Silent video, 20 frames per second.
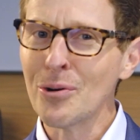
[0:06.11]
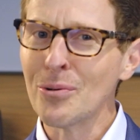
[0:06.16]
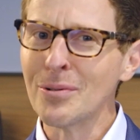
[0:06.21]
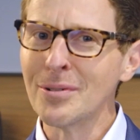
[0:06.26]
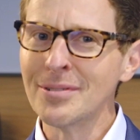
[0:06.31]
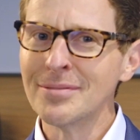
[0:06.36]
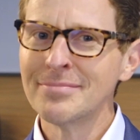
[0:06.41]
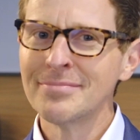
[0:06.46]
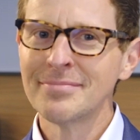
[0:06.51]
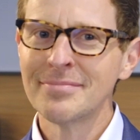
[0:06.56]

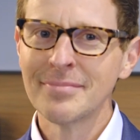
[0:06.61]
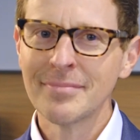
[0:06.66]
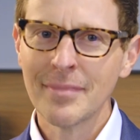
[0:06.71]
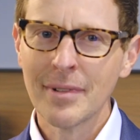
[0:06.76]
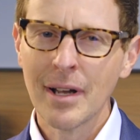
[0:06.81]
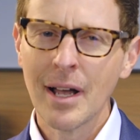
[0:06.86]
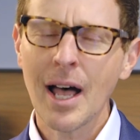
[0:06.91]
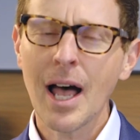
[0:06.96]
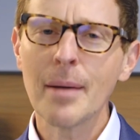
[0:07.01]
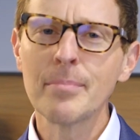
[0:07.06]
Hello,
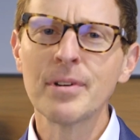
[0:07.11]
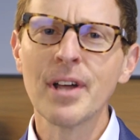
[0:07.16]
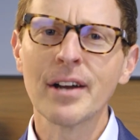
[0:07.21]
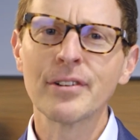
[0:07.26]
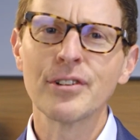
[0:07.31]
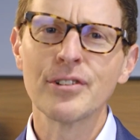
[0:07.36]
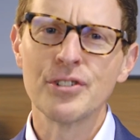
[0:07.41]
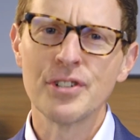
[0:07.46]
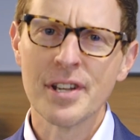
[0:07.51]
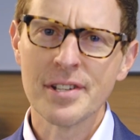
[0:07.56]

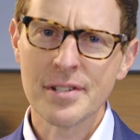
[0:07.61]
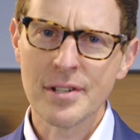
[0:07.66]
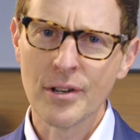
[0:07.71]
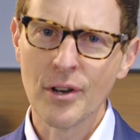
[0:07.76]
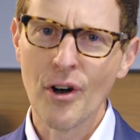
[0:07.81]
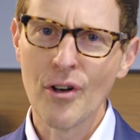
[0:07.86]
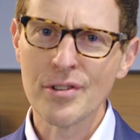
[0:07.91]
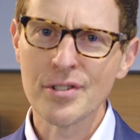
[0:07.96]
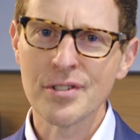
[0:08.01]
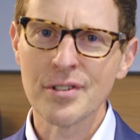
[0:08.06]
I'm Dr.
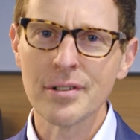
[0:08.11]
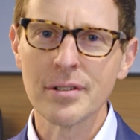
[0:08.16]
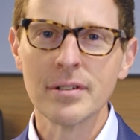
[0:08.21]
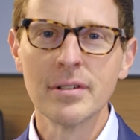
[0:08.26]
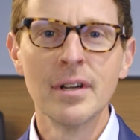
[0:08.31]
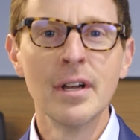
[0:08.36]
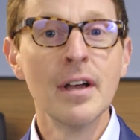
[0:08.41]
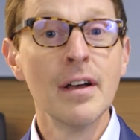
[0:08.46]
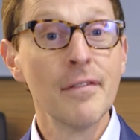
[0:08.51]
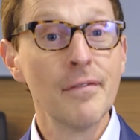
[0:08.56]
Jason
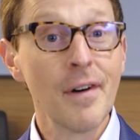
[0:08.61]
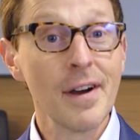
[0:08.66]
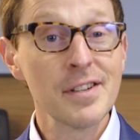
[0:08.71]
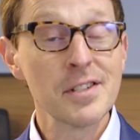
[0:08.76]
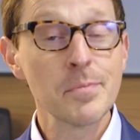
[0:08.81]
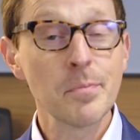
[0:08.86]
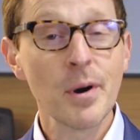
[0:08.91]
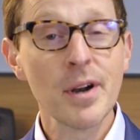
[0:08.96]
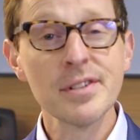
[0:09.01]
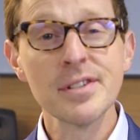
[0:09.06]
Galster,
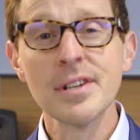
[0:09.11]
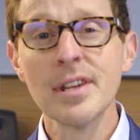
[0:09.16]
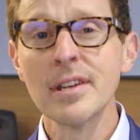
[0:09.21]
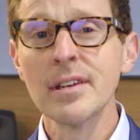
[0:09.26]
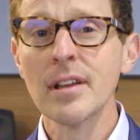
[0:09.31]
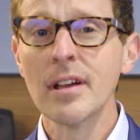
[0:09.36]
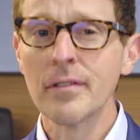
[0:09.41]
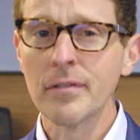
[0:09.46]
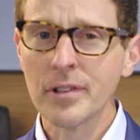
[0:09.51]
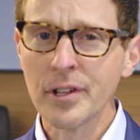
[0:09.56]
Vice
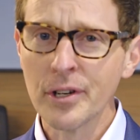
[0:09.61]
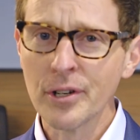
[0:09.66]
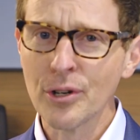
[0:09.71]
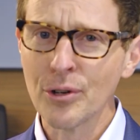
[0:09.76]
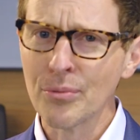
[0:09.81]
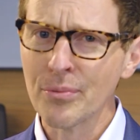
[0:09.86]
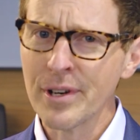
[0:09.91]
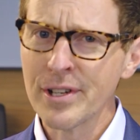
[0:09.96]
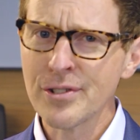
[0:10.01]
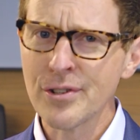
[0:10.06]
President of
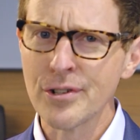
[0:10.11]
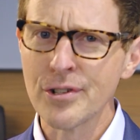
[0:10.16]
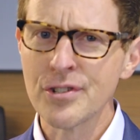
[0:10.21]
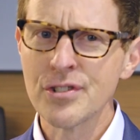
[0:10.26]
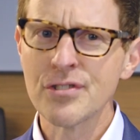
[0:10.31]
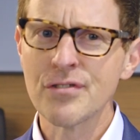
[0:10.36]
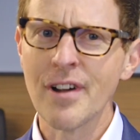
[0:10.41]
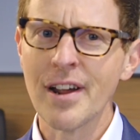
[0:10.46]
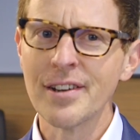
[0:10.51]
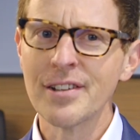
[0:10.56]
Clinical
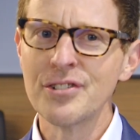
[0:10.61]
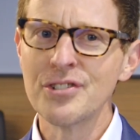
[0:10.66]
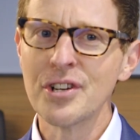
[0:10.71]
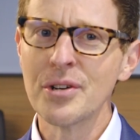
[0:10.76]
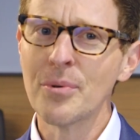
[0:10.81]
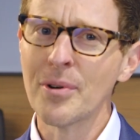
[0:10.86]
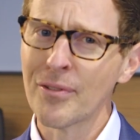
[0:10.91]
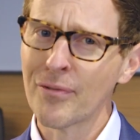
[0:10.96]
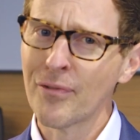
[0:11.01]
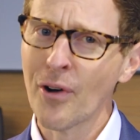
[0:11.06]
Research
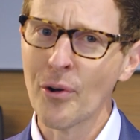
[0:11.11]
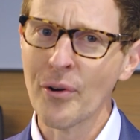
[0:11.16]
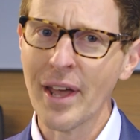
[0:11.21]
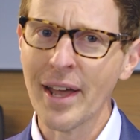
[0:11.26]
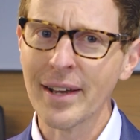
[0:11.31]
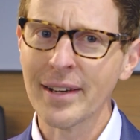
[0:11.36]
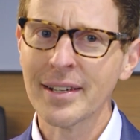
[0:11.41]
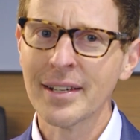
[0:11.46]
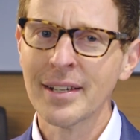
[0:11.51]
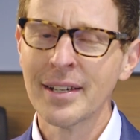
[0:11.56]
Strategy with
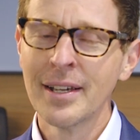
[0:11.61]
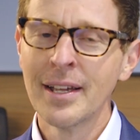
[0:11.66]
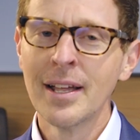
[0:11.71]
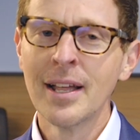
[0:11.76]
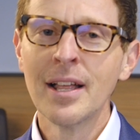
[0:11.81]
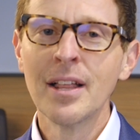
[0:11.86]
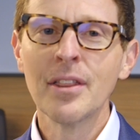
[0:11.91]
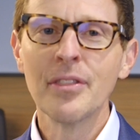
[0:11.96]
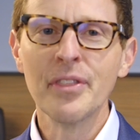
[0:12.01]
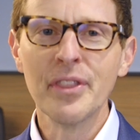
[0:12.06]
Phonak.
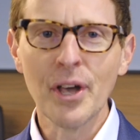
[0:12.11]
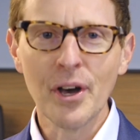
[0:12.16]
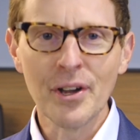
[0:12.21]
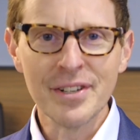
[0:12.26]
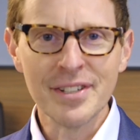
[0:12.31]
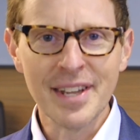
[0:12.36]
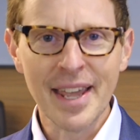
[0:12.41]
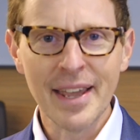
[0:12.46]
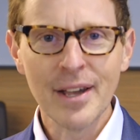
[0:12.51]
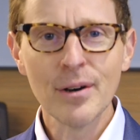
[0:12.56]

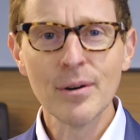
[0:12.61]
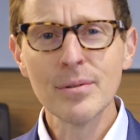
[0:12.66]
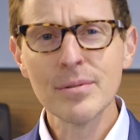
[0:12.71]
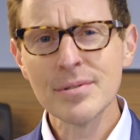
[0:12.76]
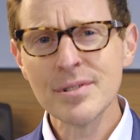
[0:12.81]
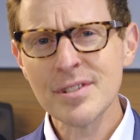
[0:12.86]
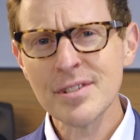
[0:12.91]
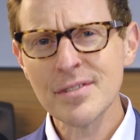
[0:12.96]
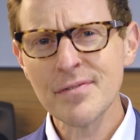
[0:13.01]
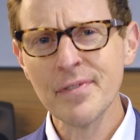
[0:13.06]
The
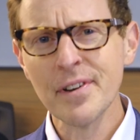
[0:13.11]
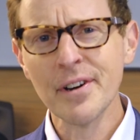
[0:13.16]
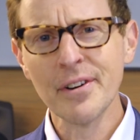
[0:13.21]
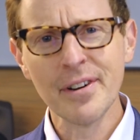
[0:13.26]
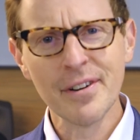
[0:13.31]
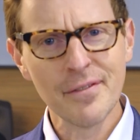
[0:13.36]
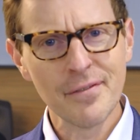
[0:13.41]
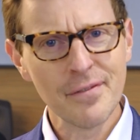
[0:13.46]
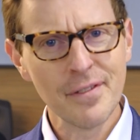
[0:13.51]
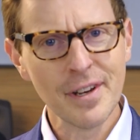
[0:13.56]
Audeo
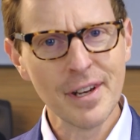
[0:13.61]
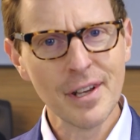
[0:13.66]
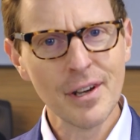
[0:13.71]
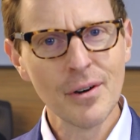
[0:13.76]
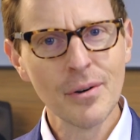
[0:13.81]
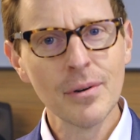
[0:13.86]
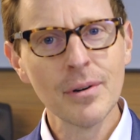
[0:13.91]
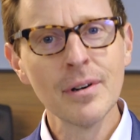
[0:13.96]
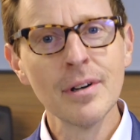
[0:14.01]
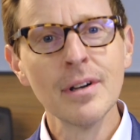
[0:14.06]
Sphere
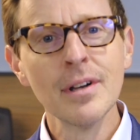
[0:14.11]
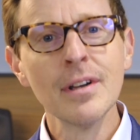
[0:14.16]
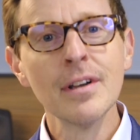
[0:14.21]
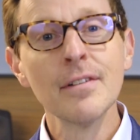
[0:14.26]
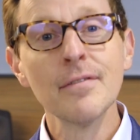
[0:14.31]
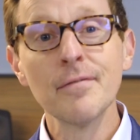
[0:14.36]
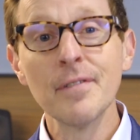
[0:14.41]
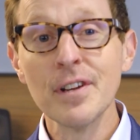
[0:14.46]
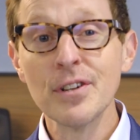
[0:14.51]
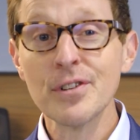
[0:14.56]
Infinio
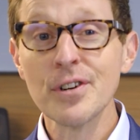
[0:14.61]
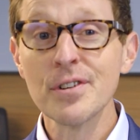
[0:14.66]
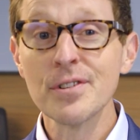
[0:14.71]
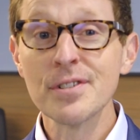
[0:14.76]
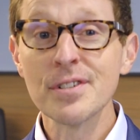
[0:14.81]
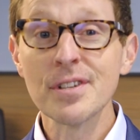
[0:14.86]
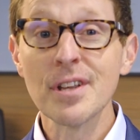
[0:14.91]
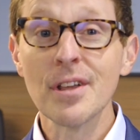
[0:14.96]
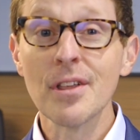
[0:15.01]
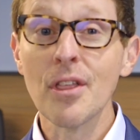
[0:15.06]

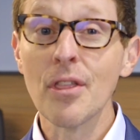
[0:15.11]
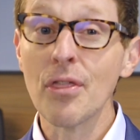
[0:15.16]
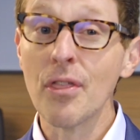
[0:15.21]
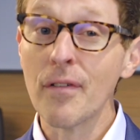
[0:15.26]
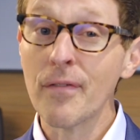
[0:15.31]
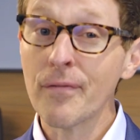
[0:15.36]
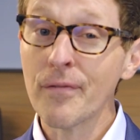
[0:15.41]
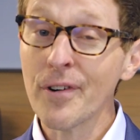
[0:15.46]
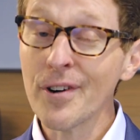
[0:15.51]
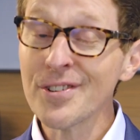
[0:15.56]
features
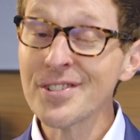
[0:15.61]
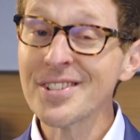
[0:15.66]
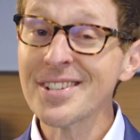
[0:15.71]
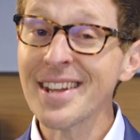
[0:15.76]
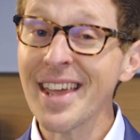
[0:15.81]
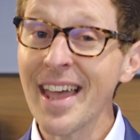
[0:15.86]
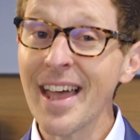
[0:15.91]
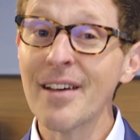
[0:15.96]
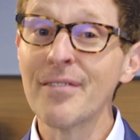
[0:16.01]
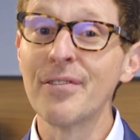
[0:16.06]
the
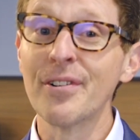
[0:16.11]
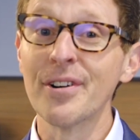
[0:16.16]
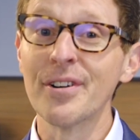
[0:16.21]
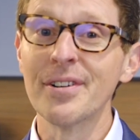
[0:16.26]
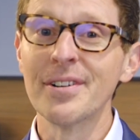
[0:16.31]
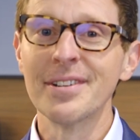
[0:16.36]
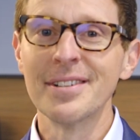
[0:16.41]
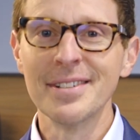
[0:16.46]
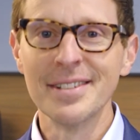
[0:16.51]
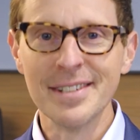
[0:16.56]
first
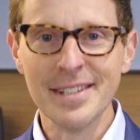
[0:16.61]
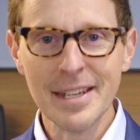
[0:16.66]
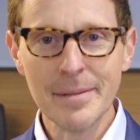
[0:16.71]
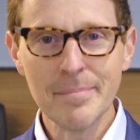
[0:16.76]
ever